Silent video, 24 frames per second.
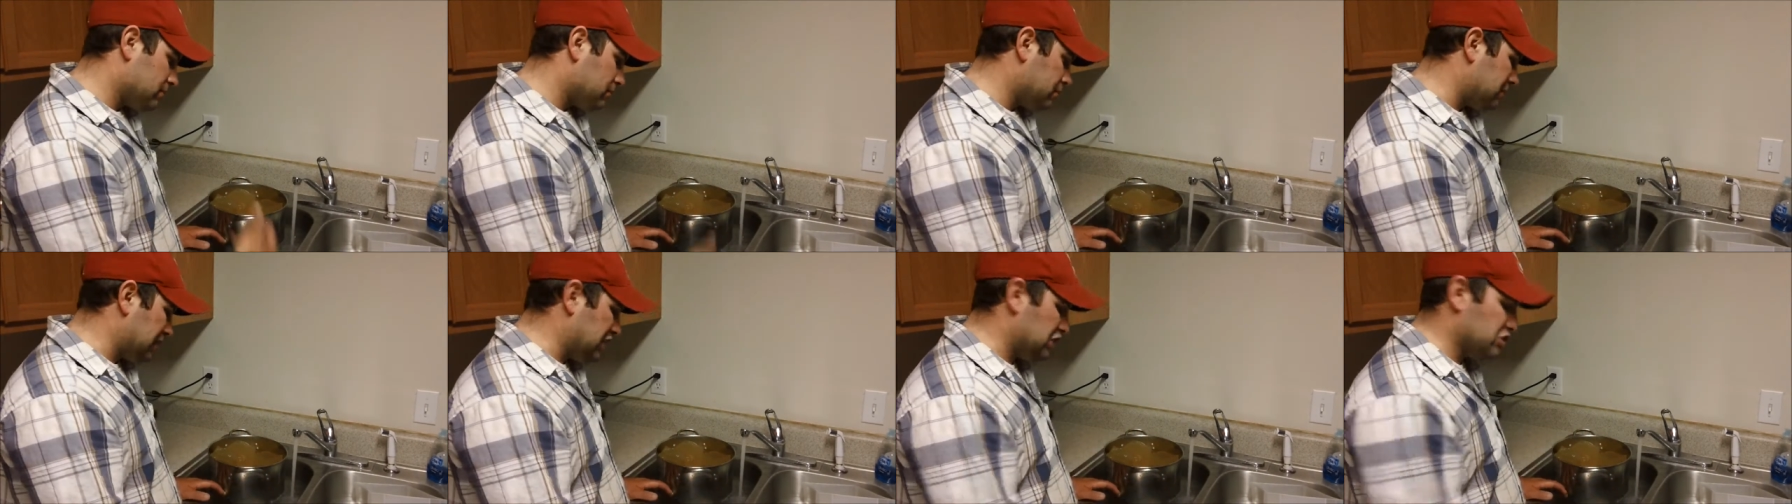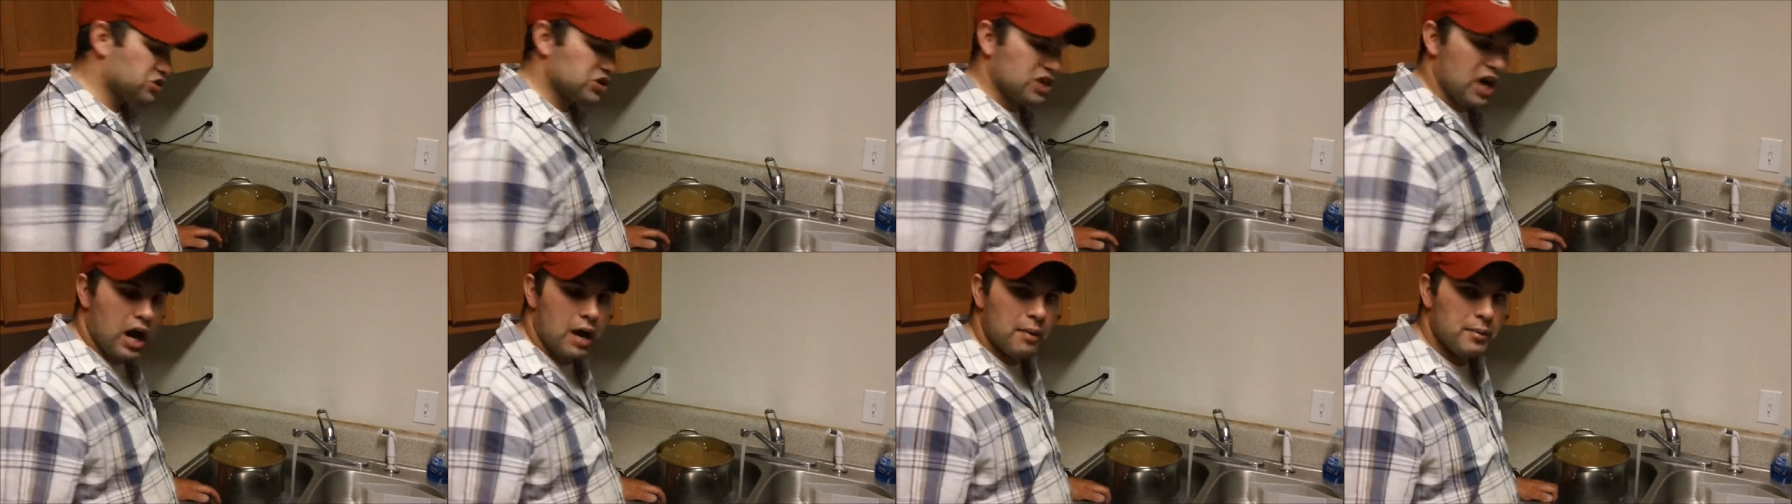use
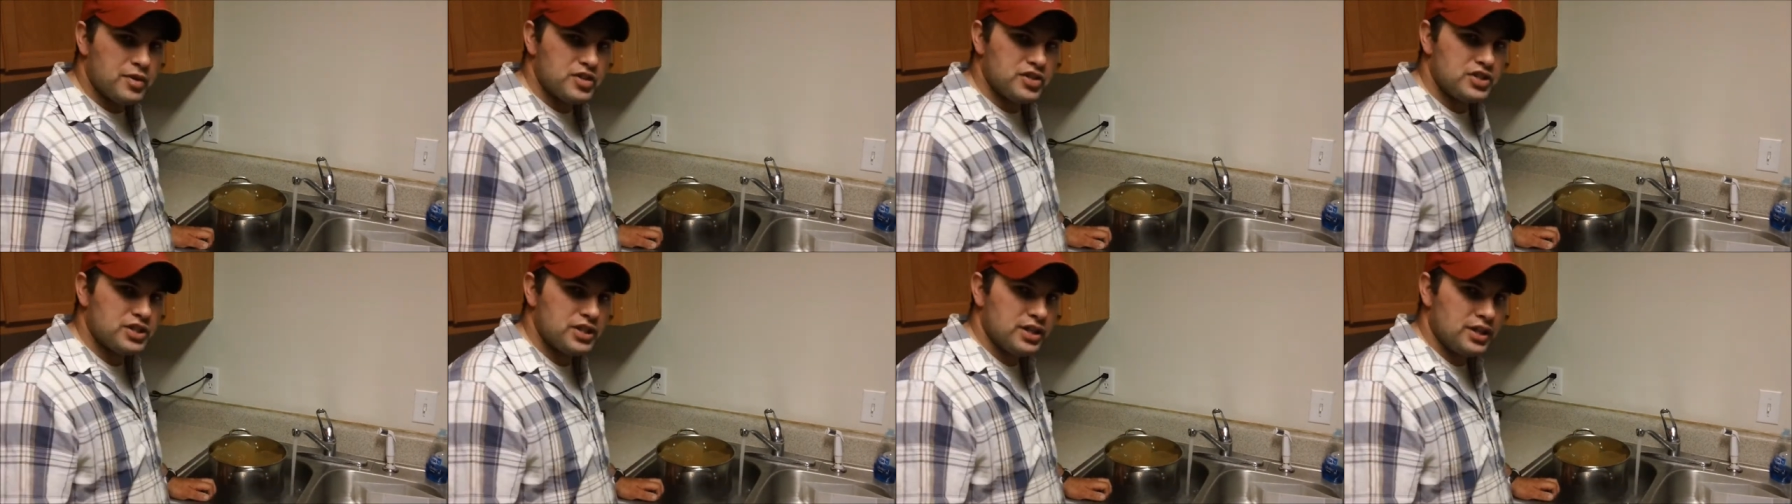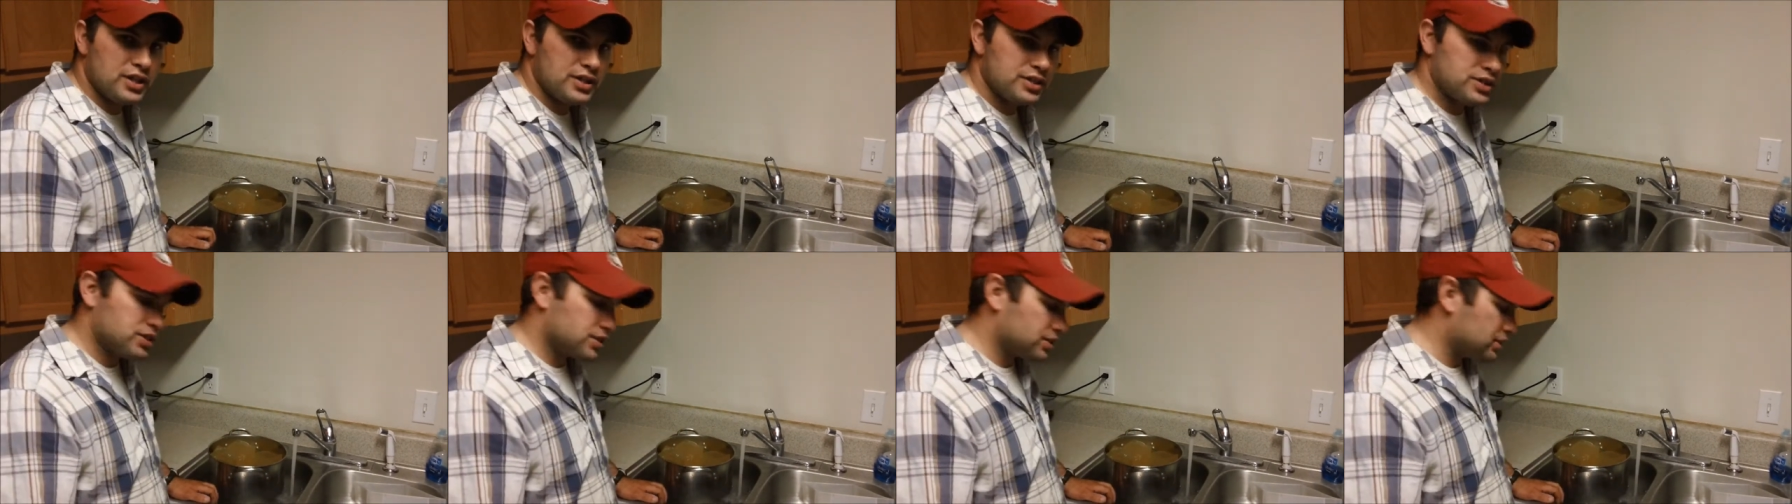common
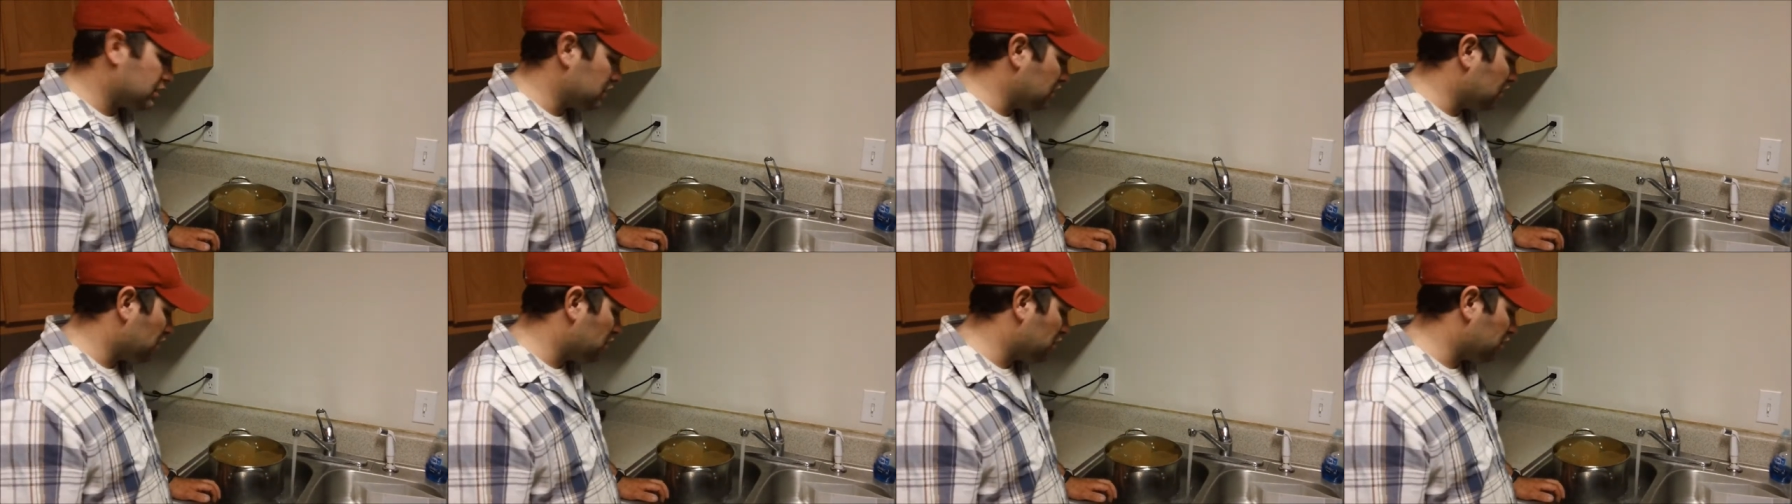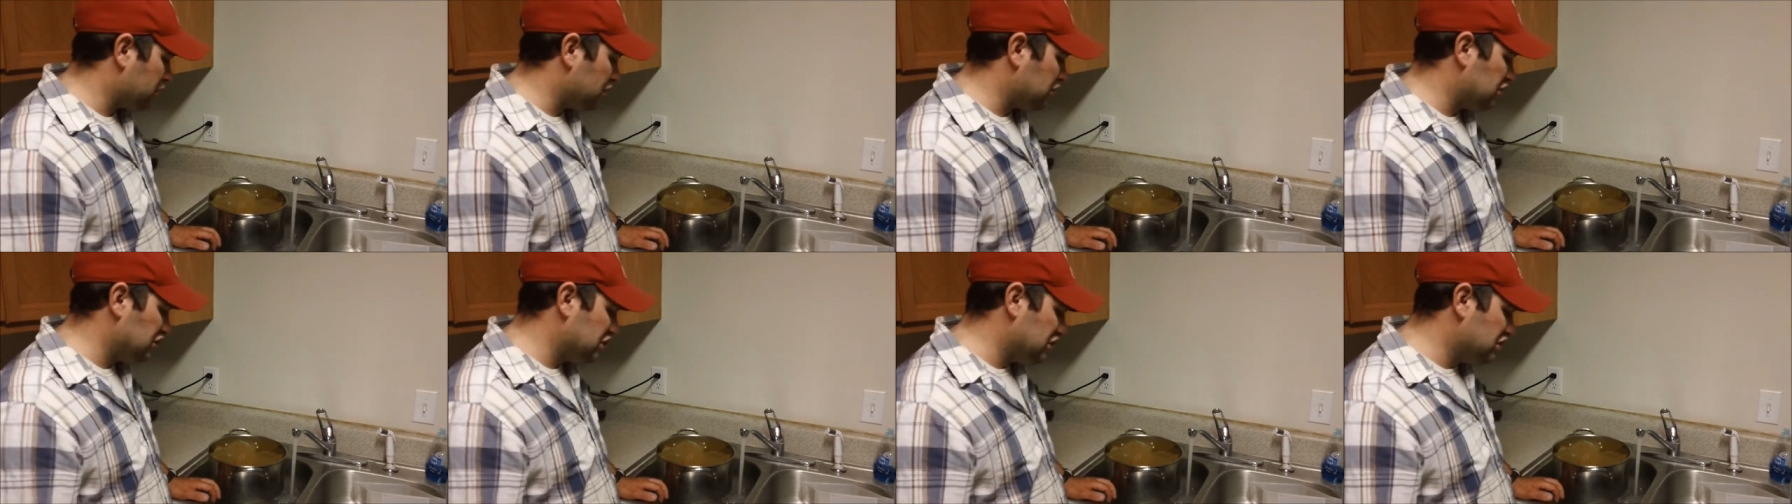sense. You know,
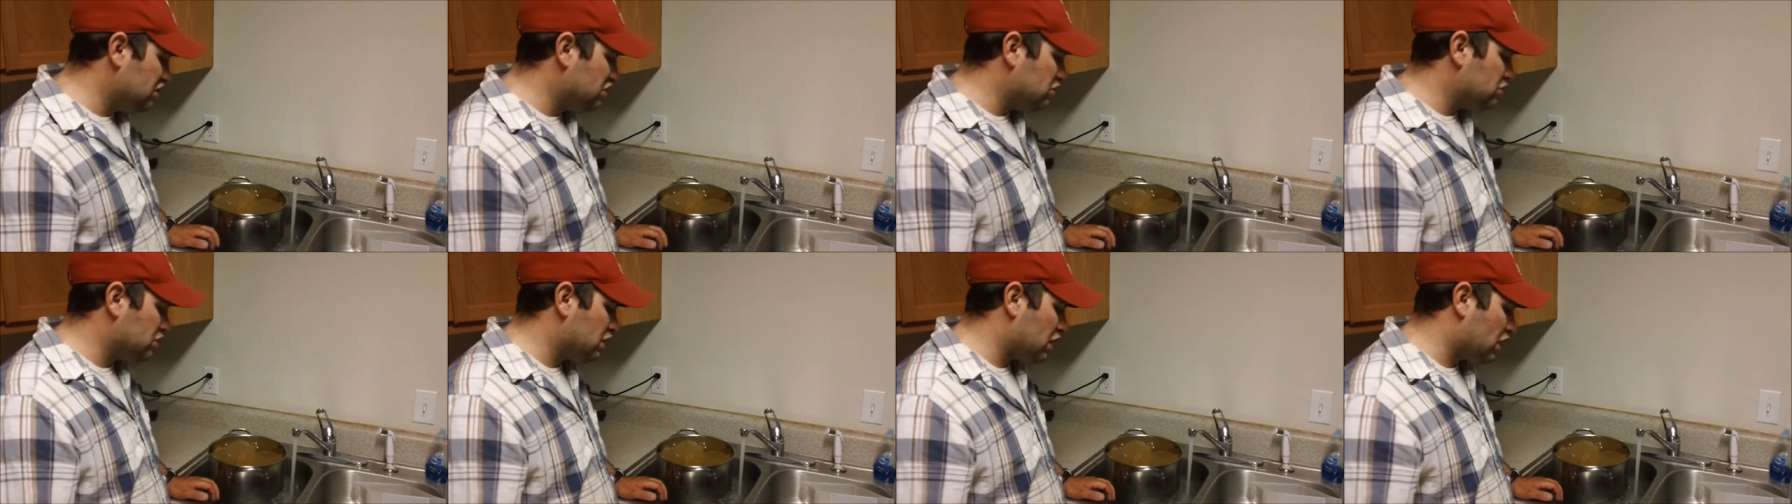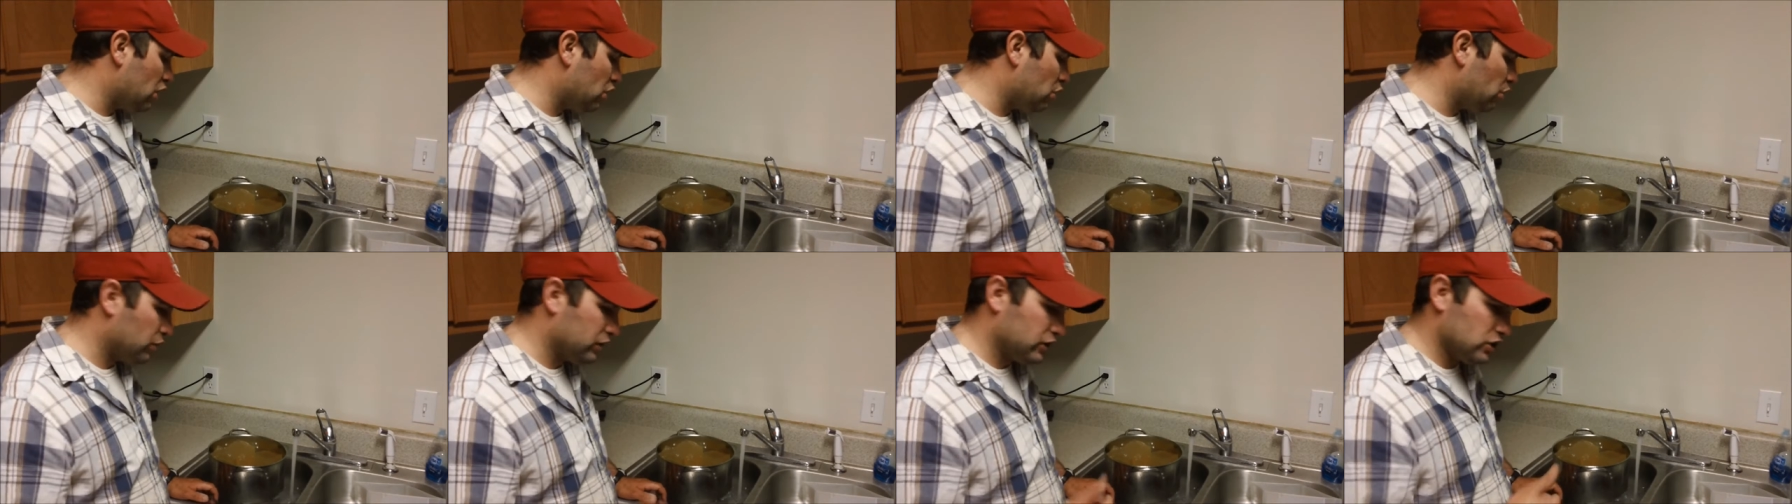you
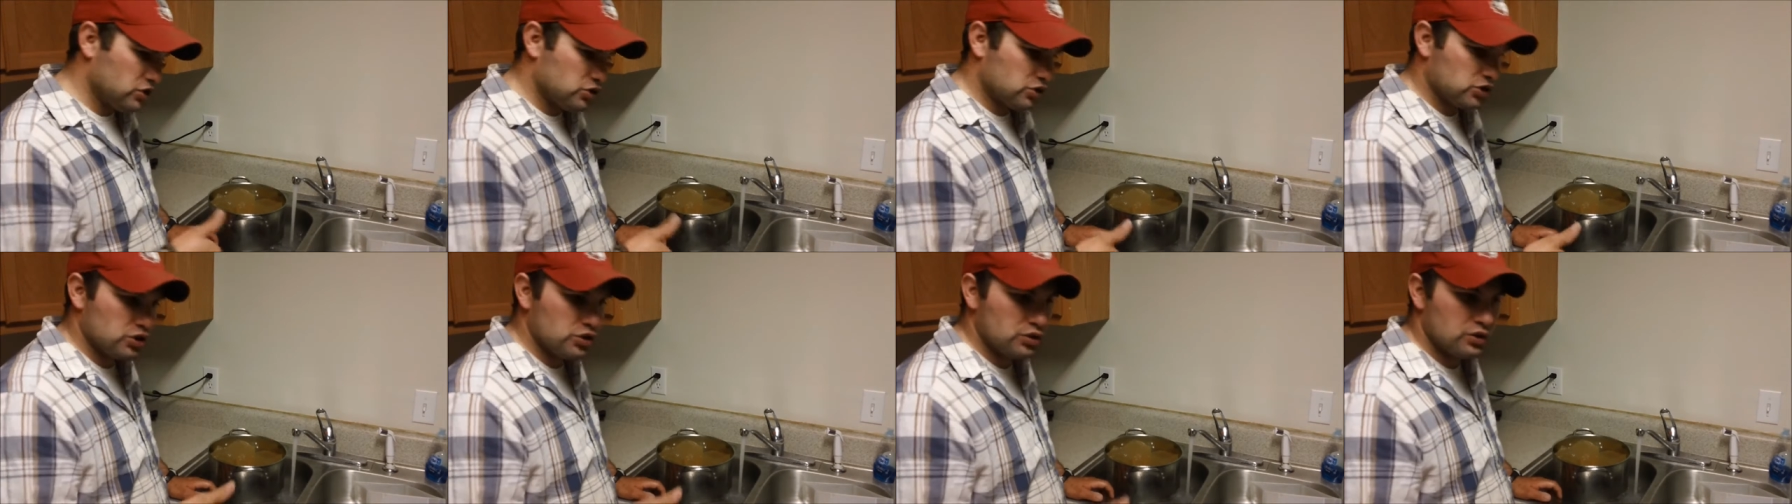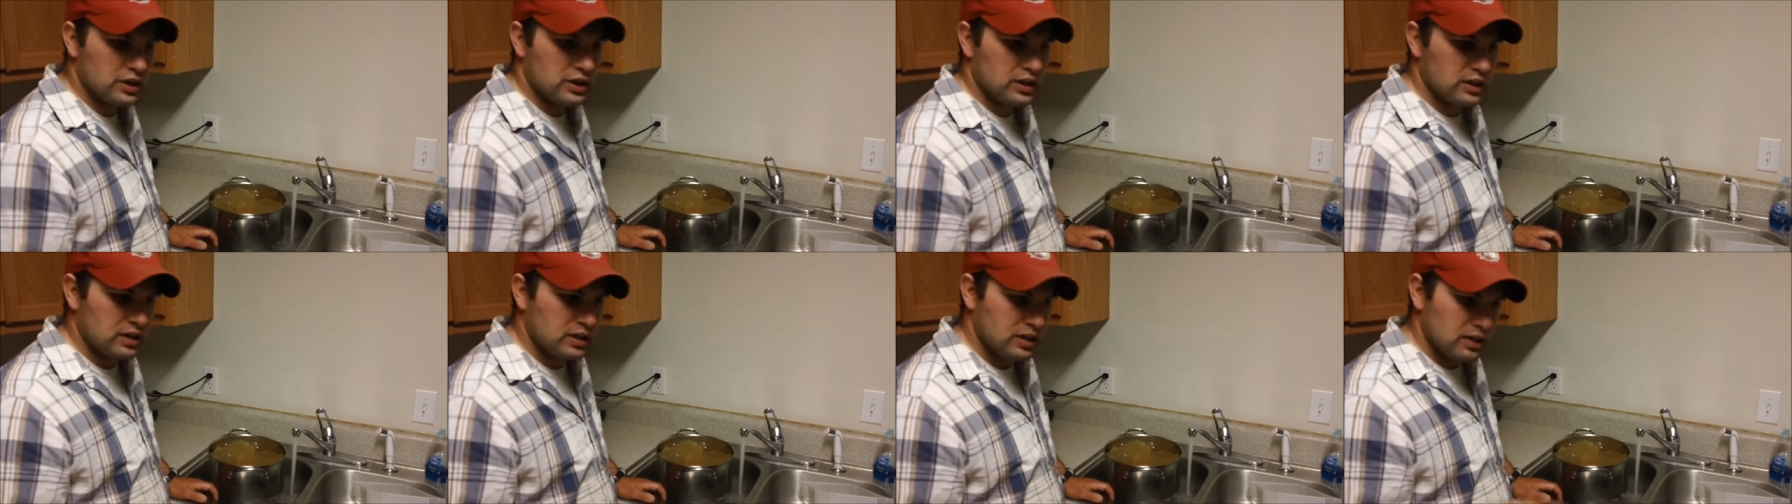know when you shoot it